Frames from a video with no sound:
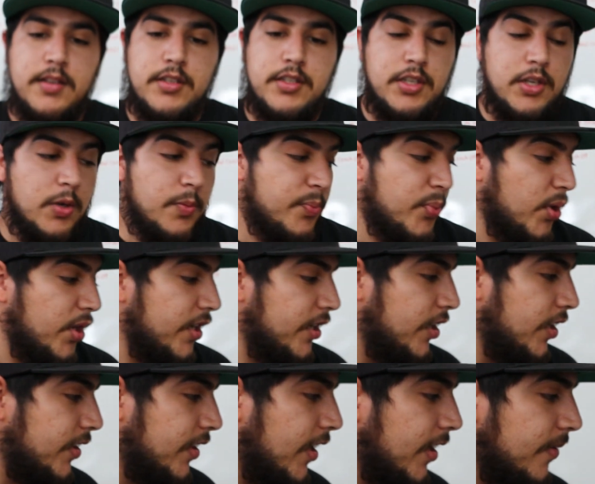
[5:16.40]
So pretty
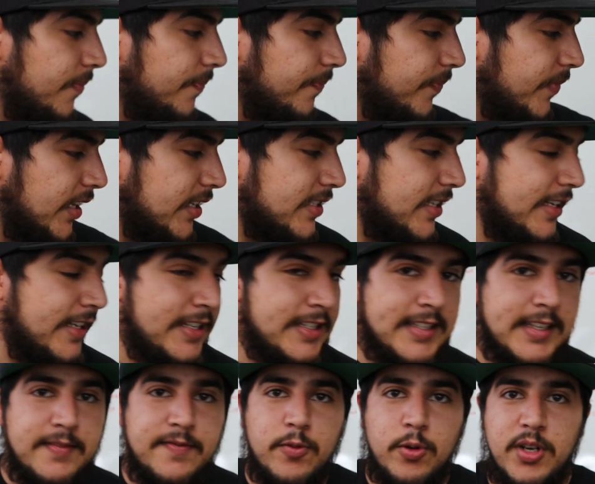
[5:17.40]
good there. That's an
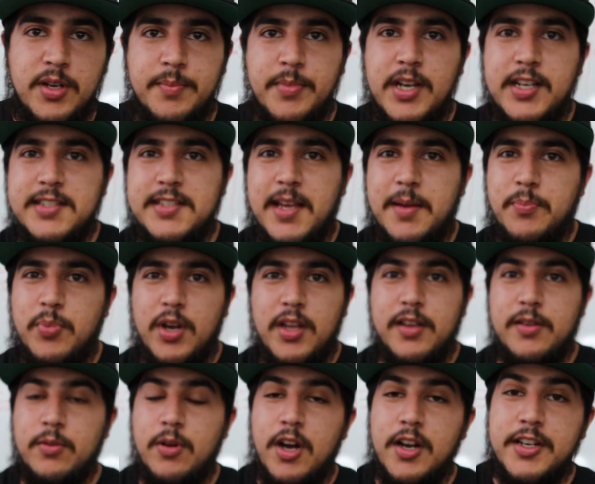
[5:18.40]
easy 40 bucks. That
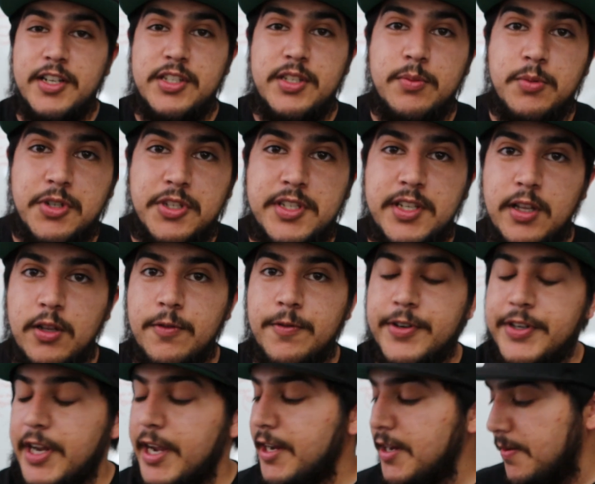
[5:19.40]
probably honestly will sell
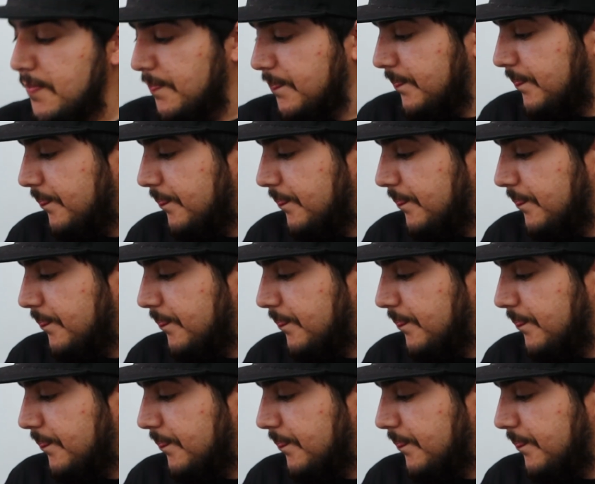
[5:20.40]
overnight.